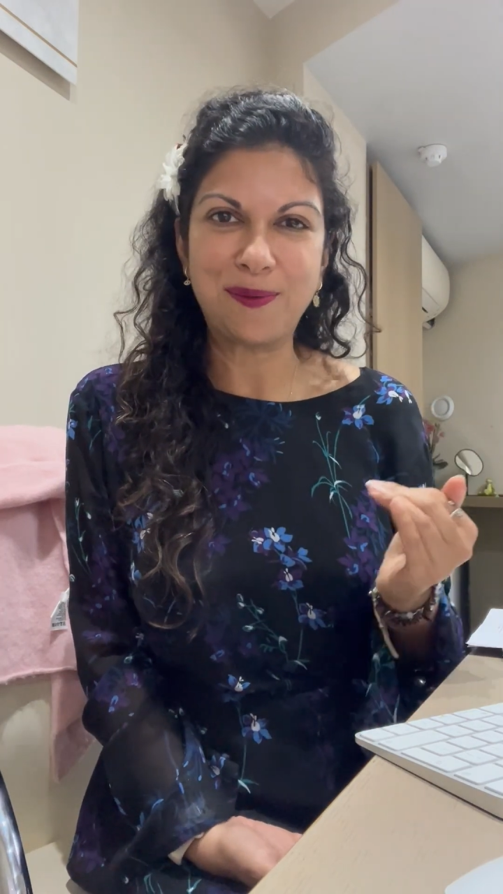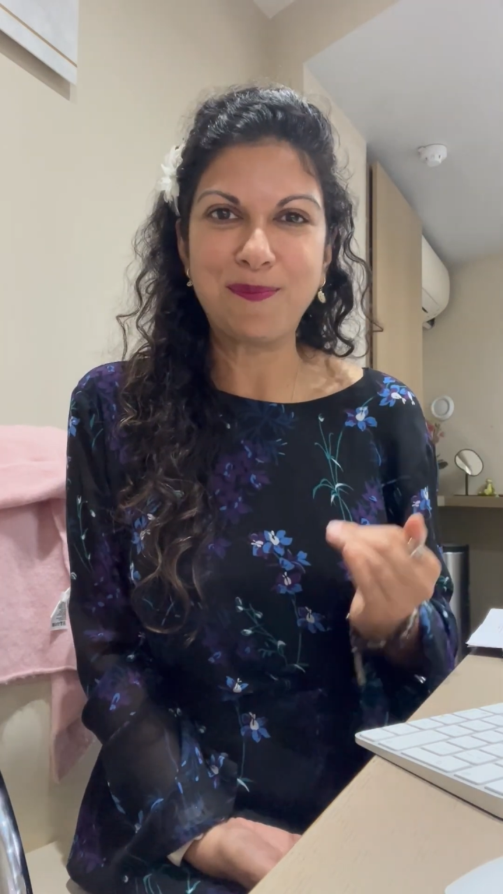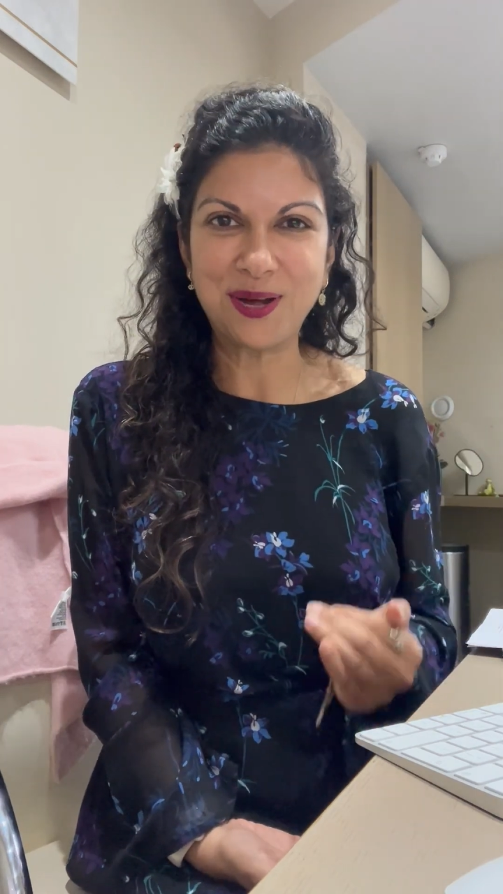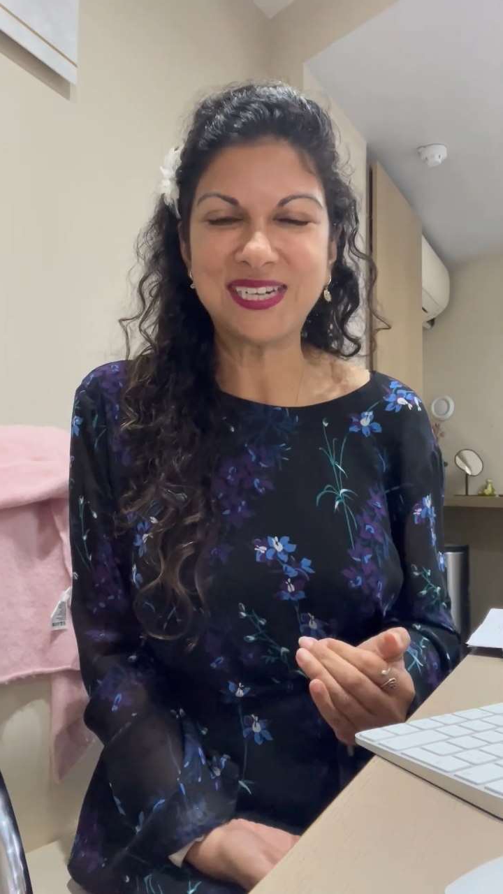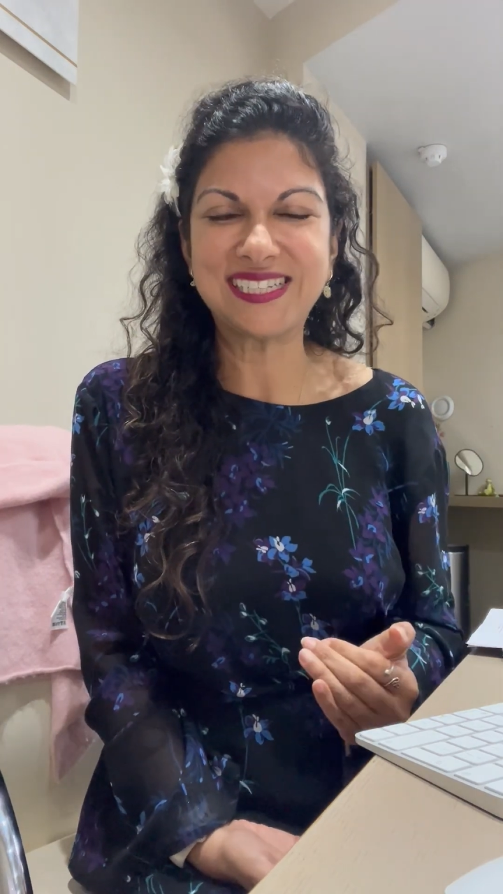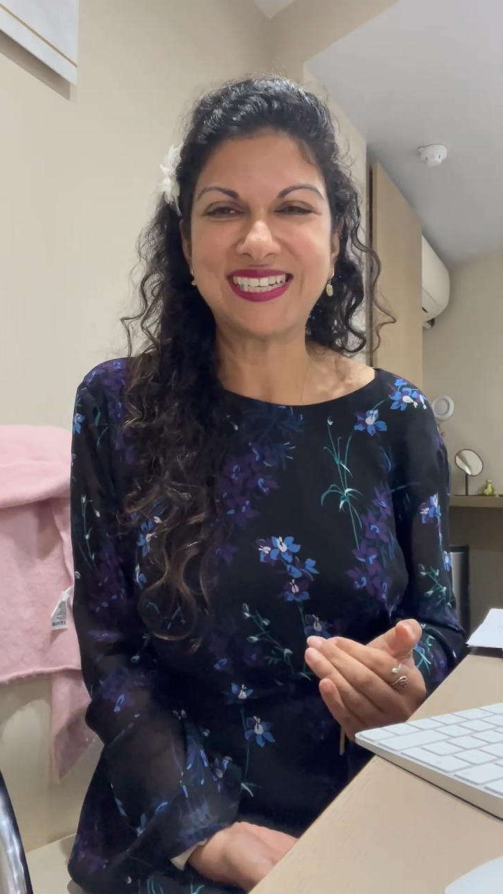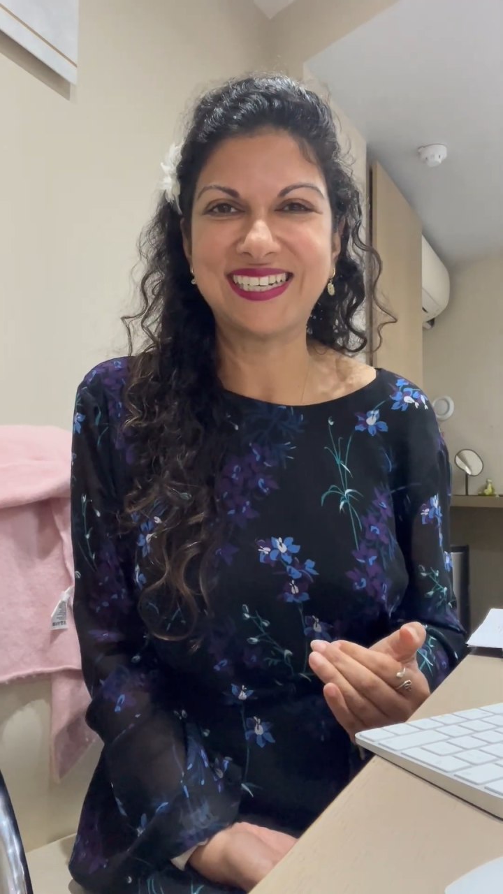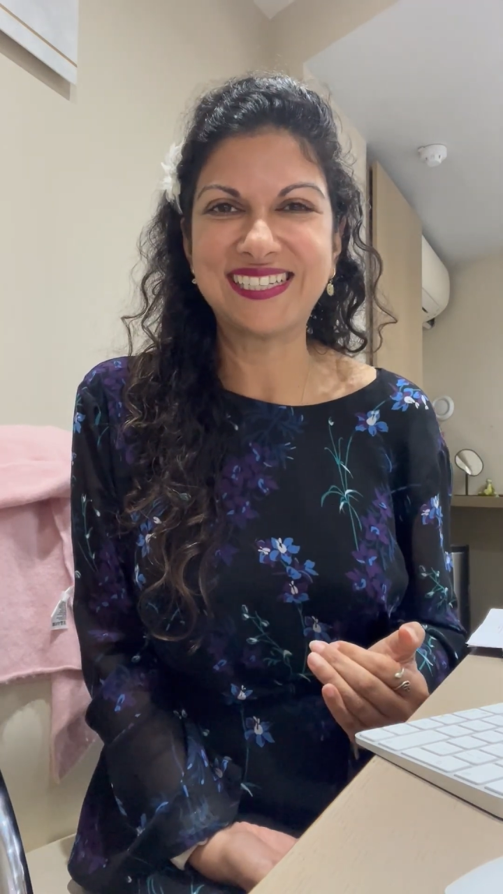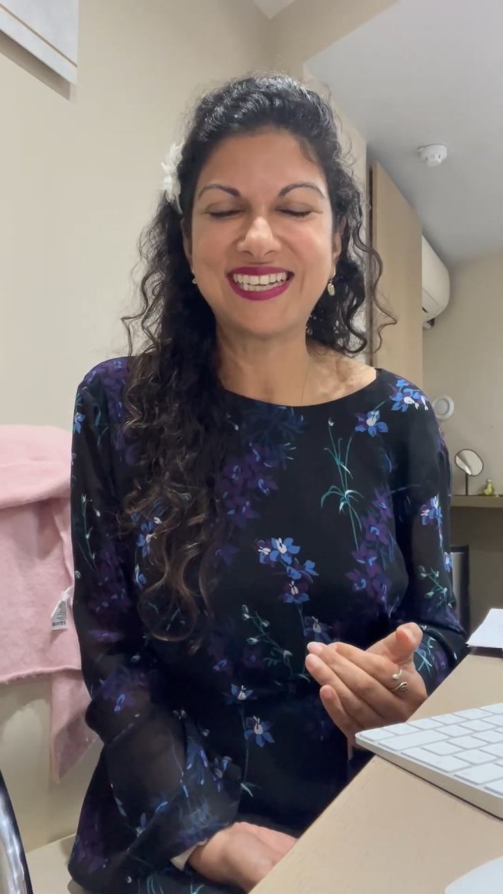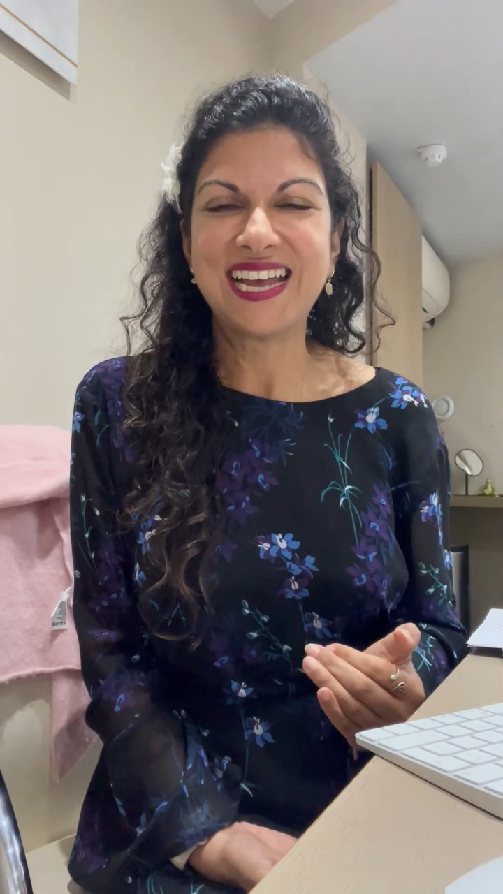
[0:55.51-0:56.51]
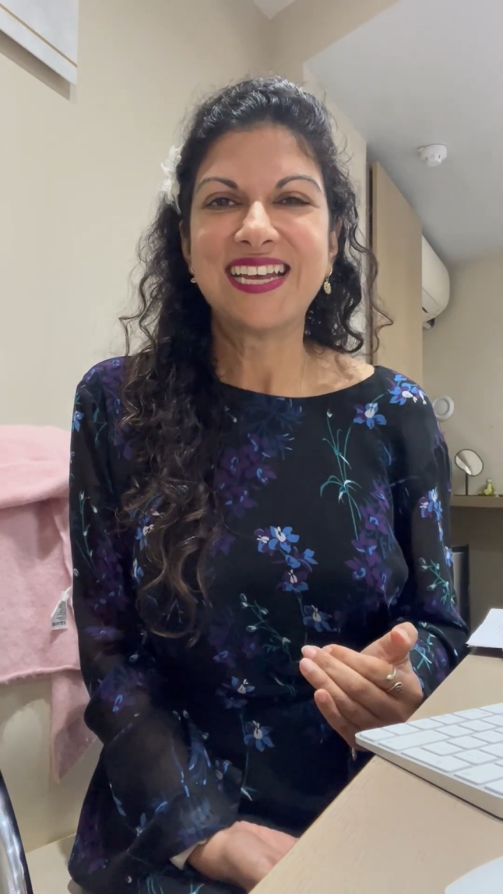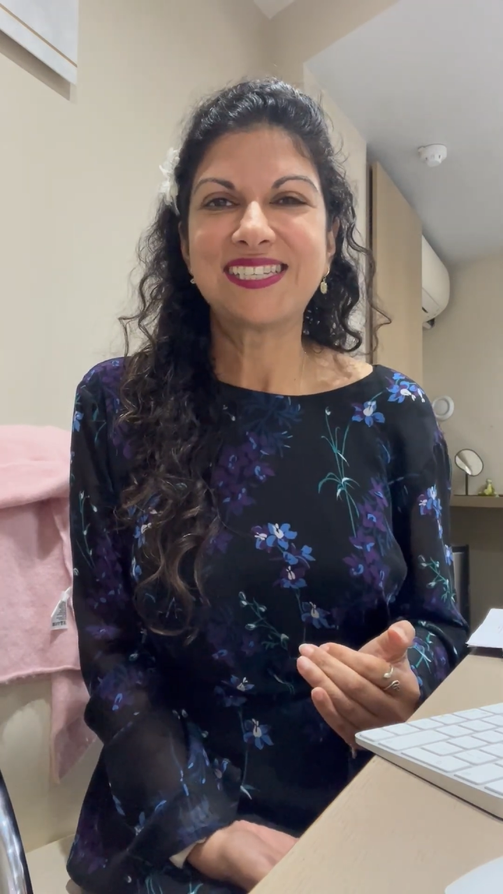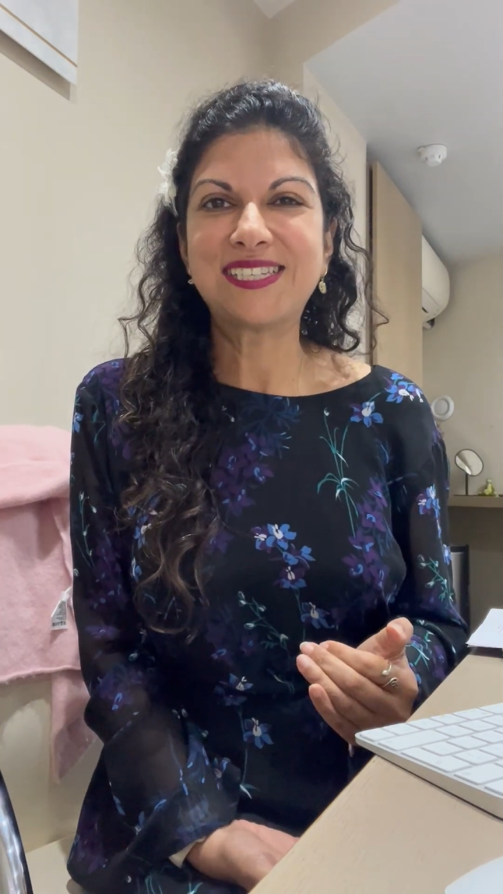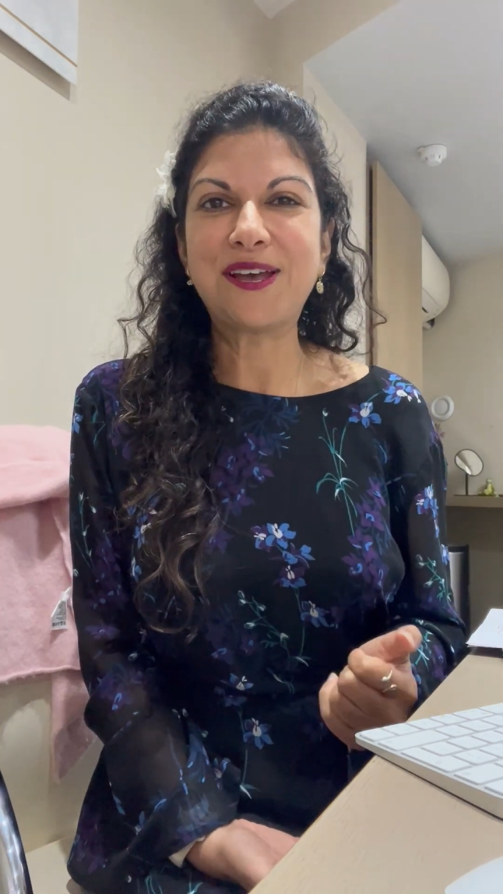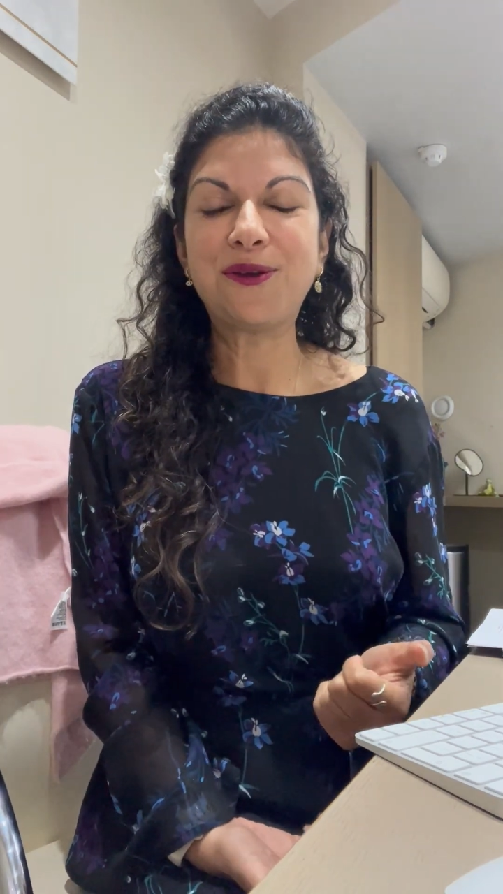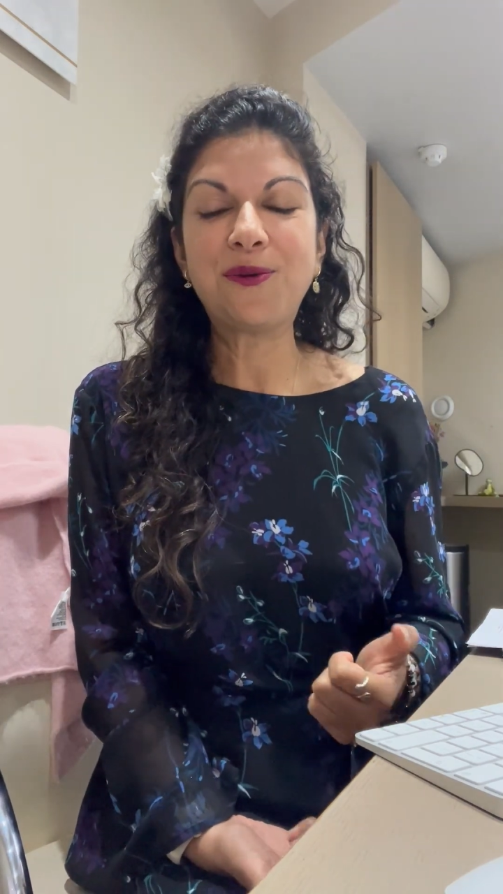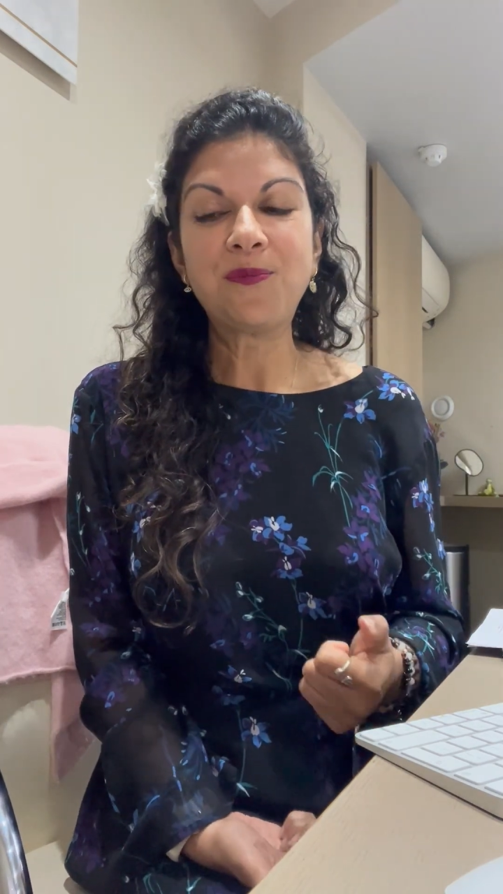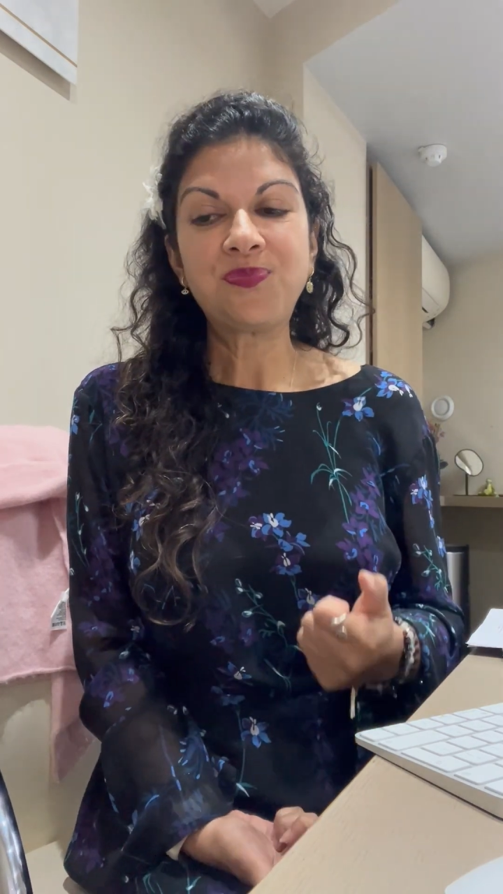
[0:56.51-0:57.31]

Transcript: monitored. So